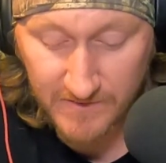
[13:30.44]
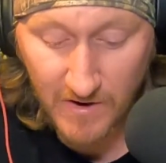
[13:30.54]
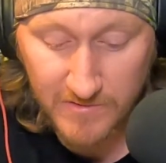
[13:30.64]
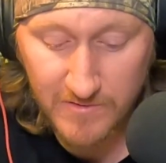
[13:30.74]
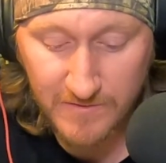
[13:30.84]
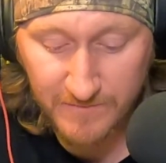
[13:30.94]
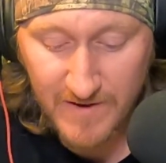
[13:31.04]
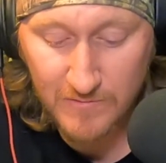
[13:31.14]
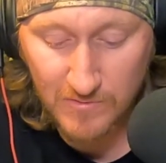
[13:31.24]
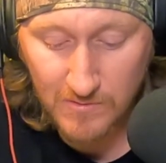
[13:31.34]
under the
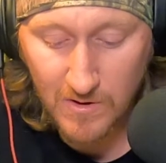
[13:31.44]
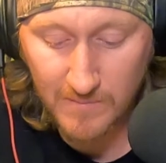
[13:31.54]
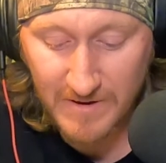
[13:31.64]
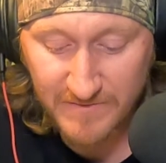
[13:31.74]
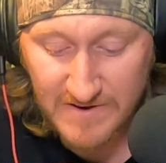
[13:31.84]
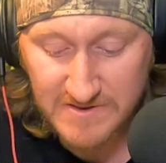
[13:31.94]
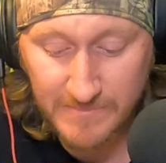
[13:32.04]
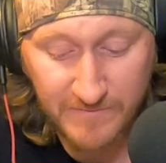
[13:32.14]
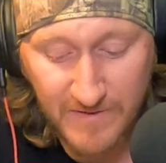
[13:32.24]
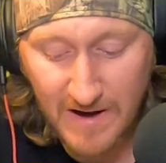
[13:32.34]
federal law may face up
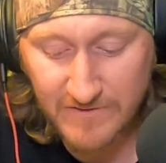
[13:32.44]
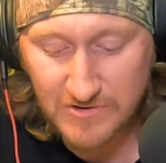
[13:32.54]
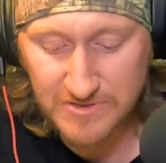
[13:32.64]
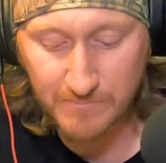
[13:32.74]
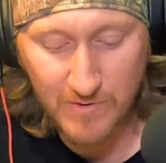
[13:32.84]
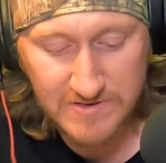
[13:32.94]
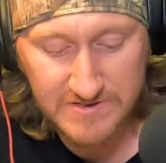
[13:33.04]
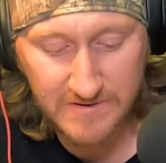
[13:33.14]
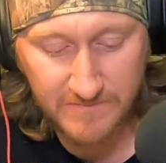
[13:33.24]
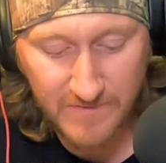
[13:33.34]
to 5 years in
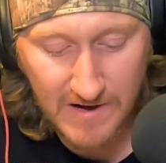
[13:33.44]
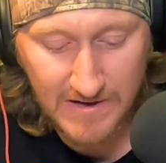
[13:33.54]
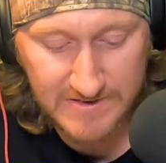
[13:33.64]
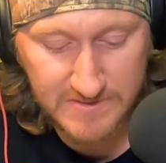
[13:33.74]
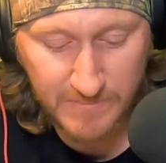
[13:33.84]
prison and fines.